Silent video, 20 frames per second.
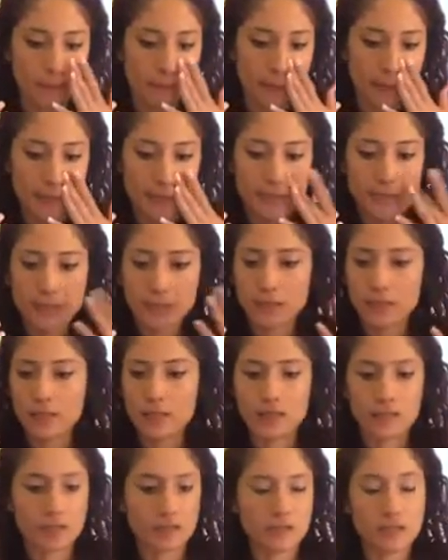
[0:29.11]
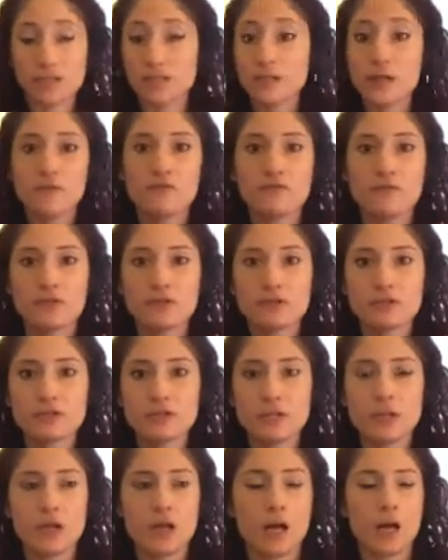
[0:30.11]
basically
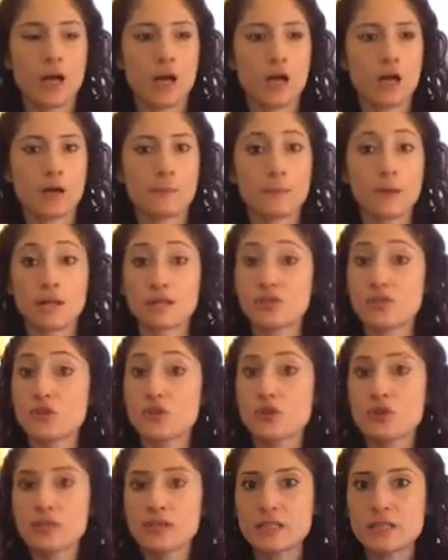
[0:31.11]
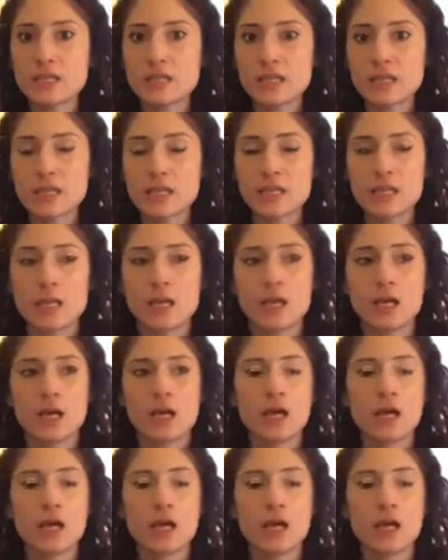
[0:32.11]
discomfort, uncertainty,